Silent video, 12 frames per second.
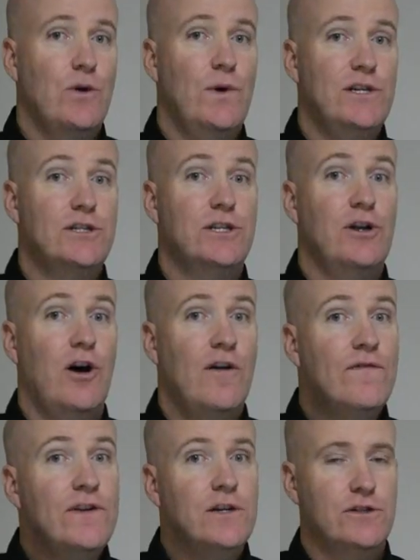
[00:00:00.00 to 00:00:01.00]
question
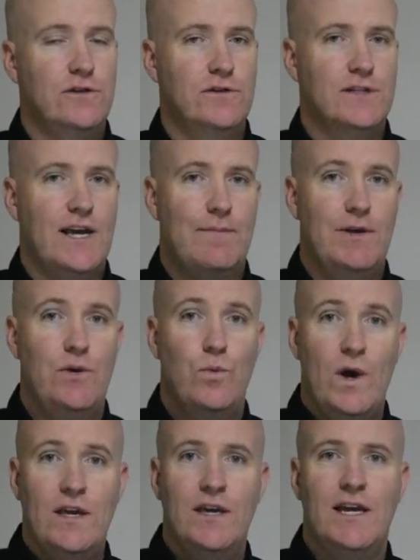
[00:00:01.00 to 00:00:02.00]
of the insurance company
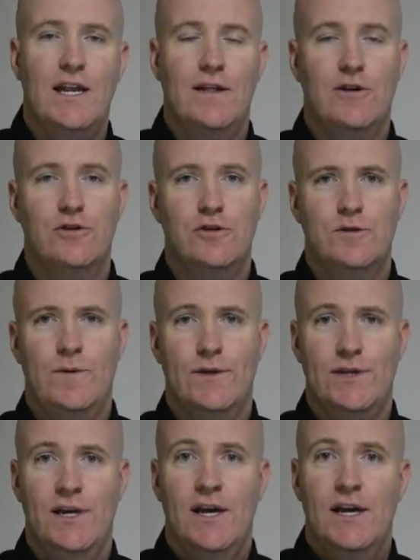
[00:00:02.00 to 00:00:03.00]
when you're getting an insurance
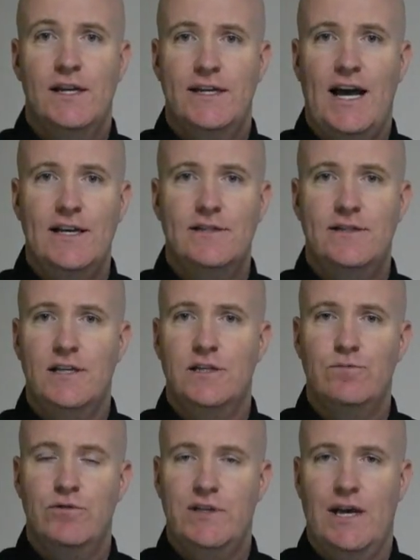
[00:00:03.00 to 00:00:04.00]
policy: does
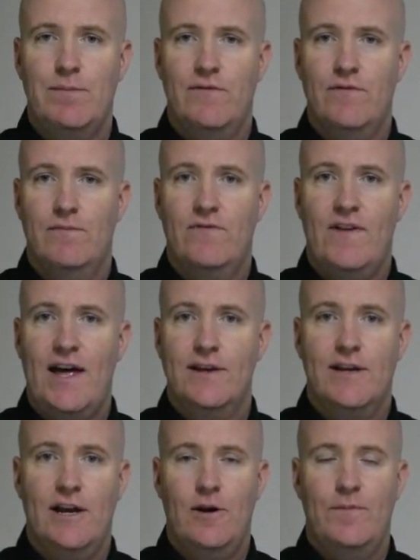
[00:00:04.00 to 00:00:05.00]
this protect me from
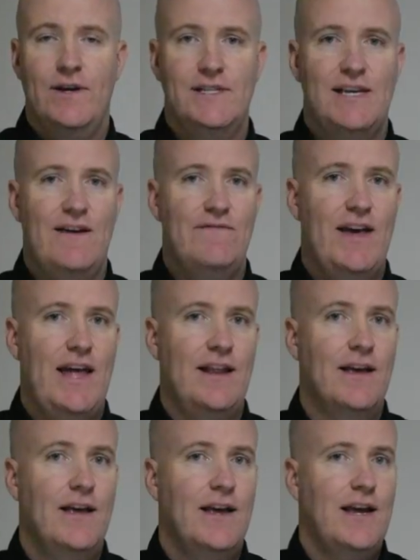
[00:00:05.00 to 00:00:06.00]
flood? Can I please have
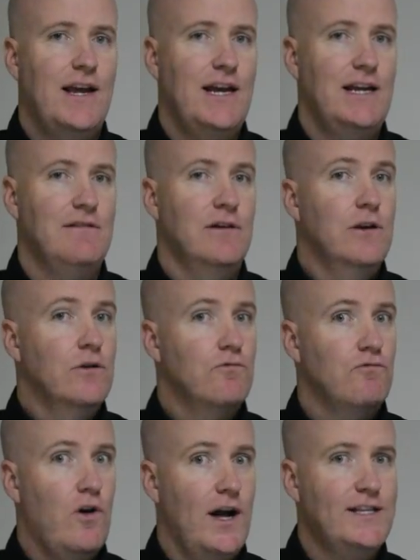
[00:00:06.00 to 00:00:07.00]
that in
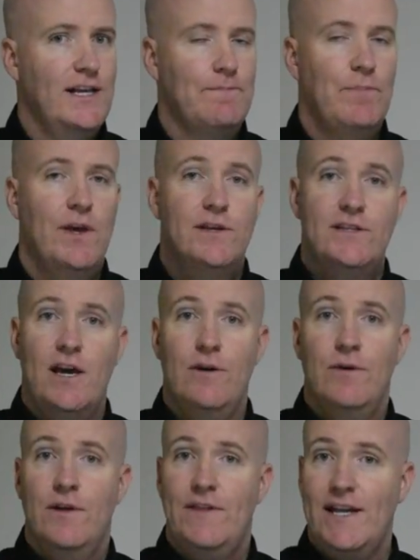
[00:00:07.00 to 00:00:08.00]
writing?
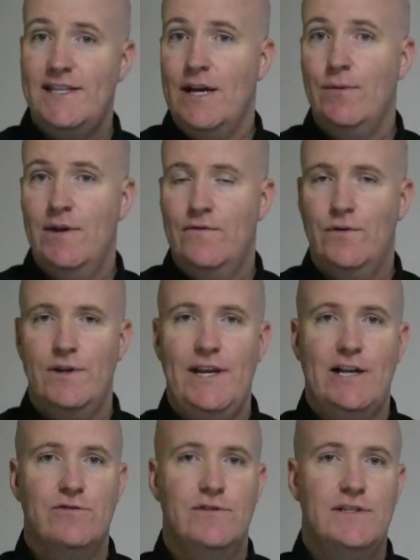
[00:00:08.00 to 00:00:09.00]
So that's how we avoid
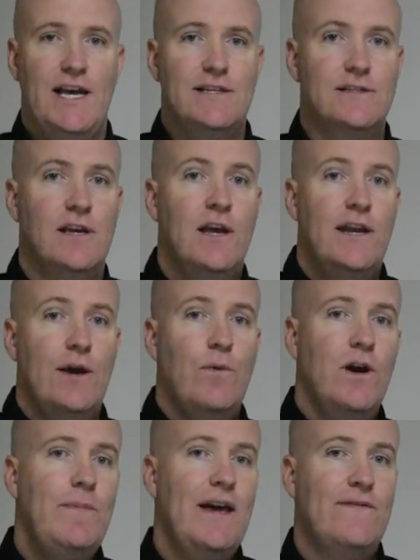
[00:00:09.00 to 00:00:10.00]
natural disasters. Now
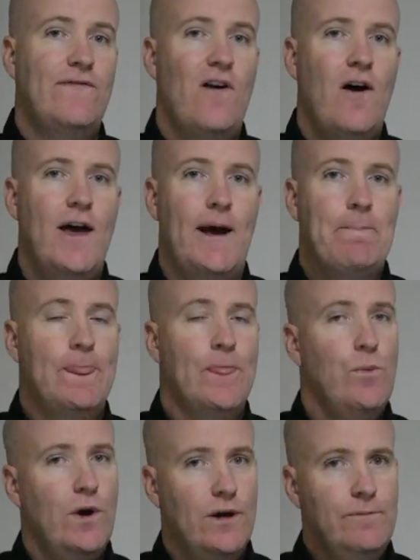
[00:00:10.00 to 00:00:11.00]
what about fire?
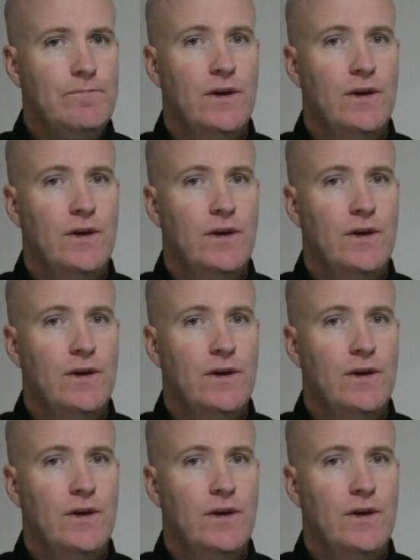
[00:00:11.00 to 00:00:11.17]
Well,